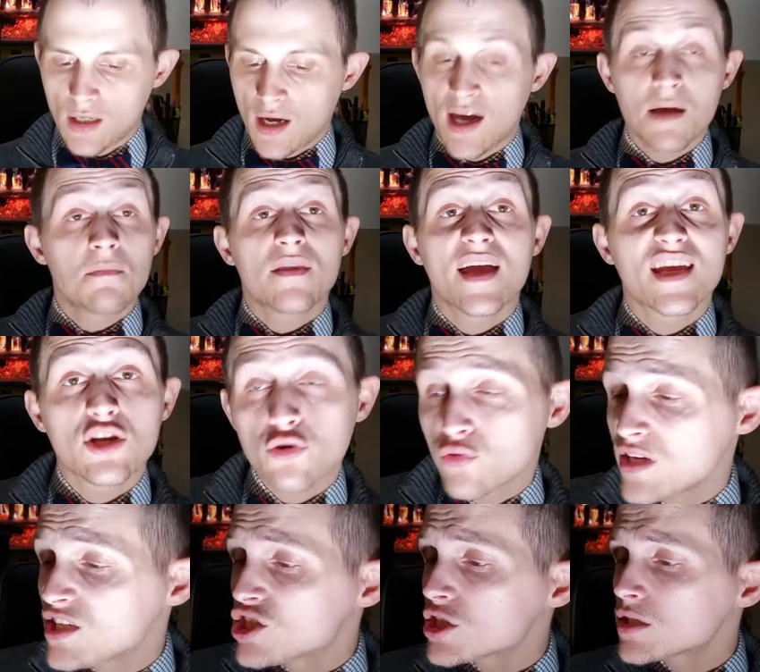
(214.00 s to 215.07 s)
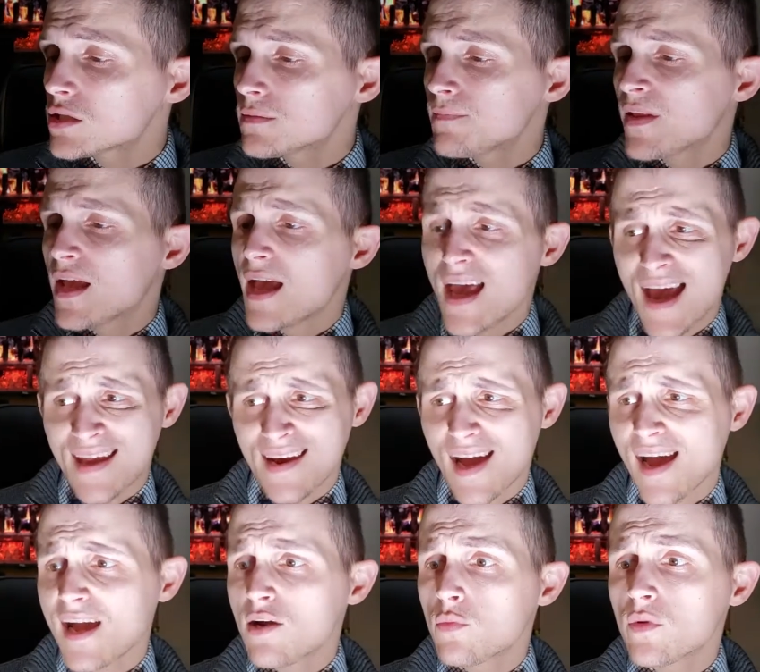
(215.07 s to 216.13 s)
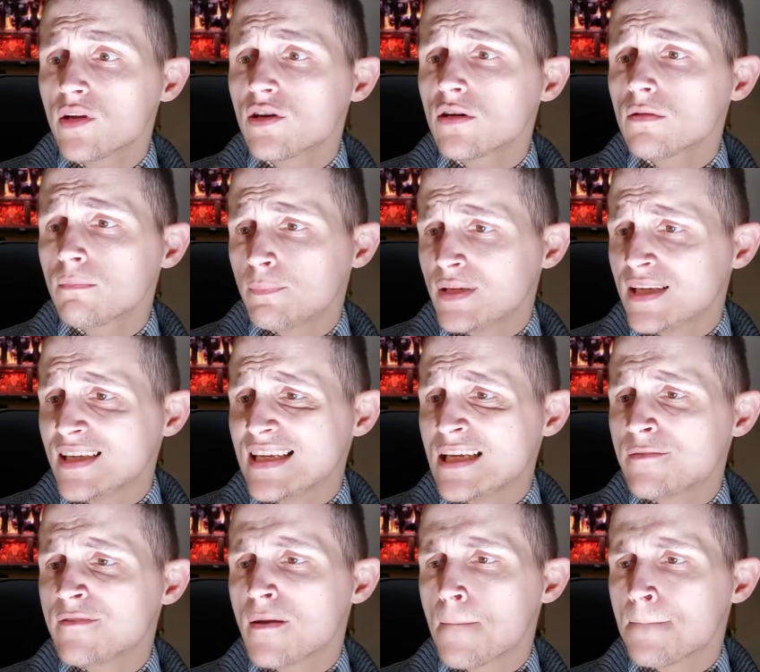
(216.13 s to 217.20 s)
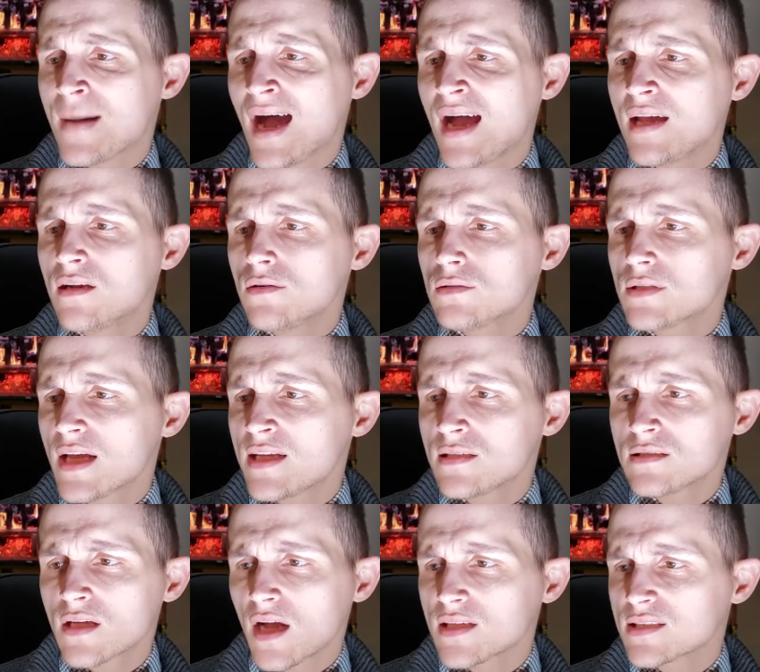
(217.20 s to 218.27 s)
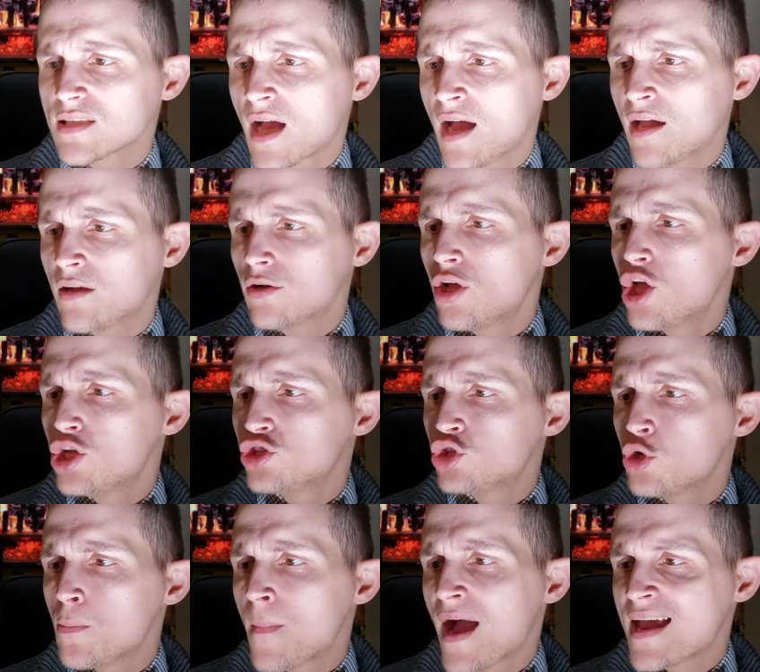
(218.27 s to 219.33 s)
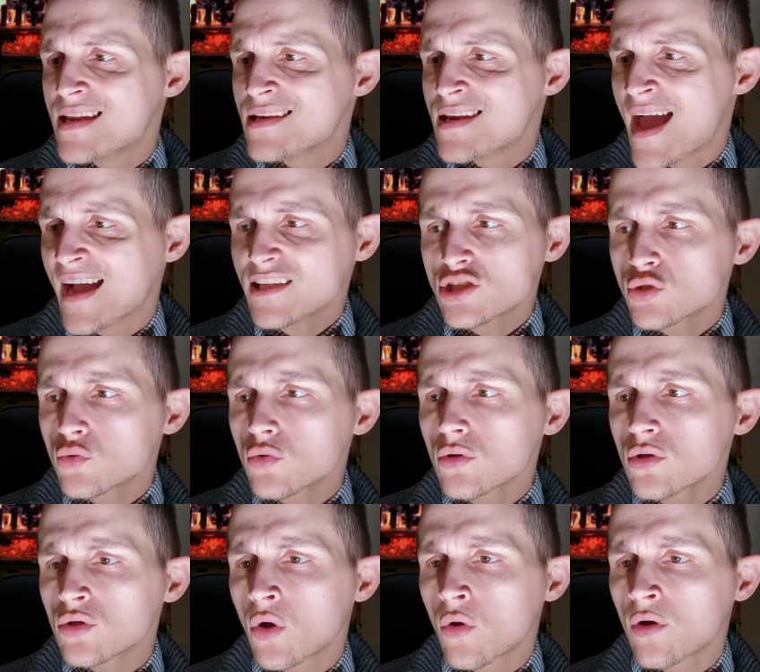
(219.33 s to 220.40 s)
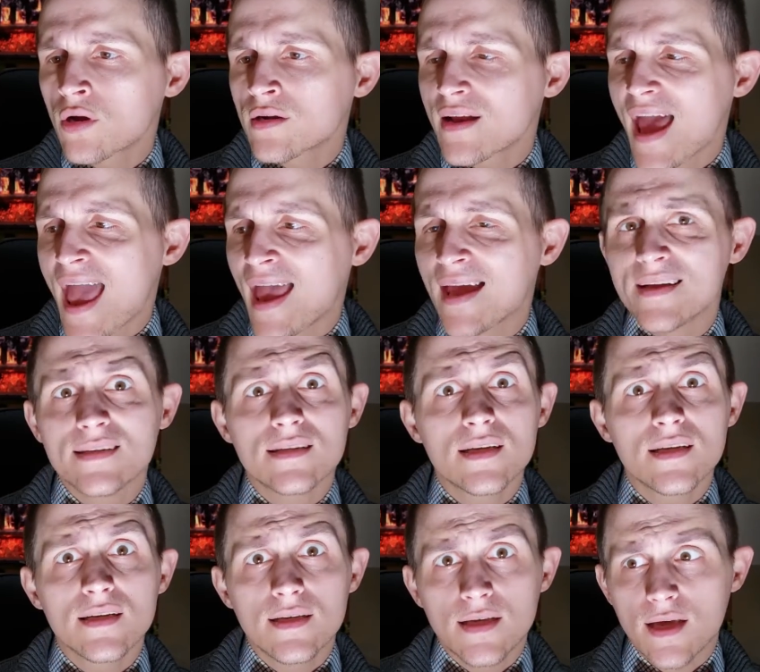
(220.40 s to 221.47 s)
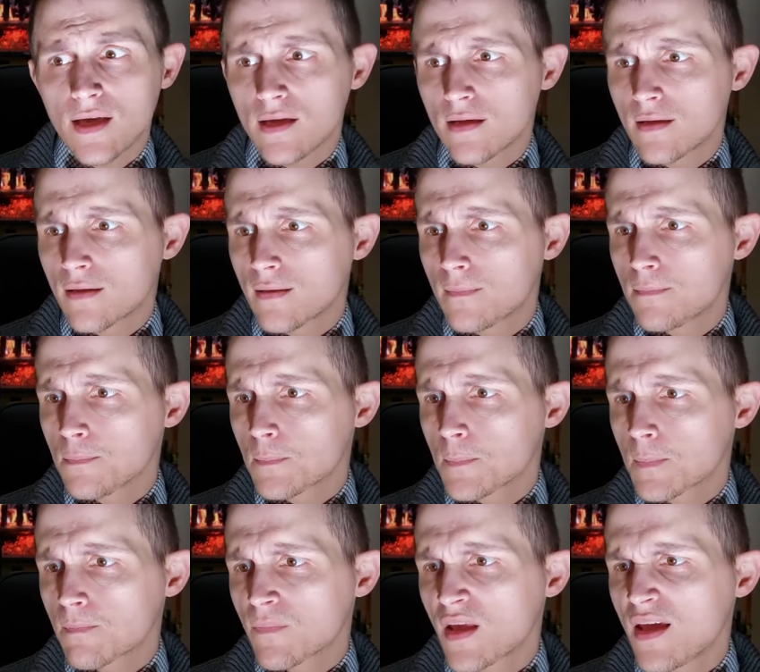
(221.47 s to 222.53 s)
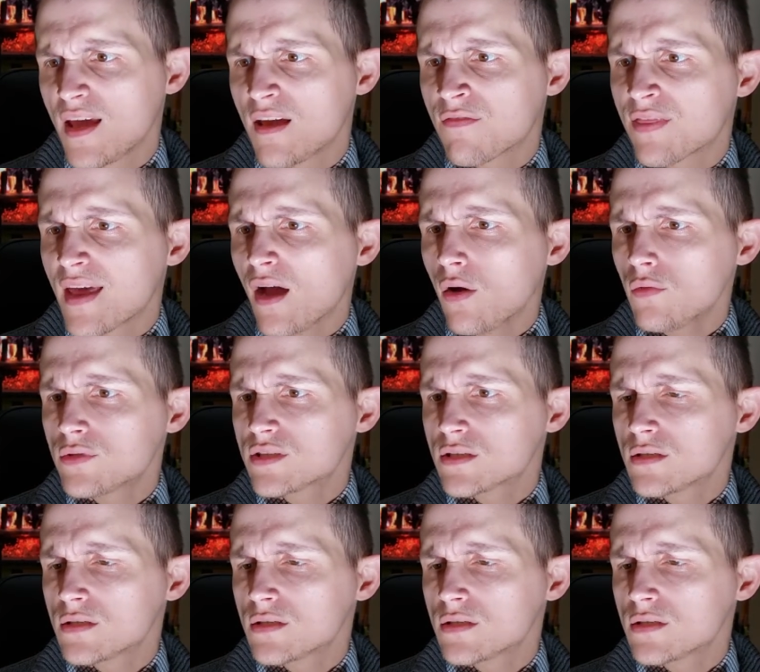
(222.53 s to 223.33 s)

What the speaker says: and I will be even mild and docile to my natural lord and king. If thou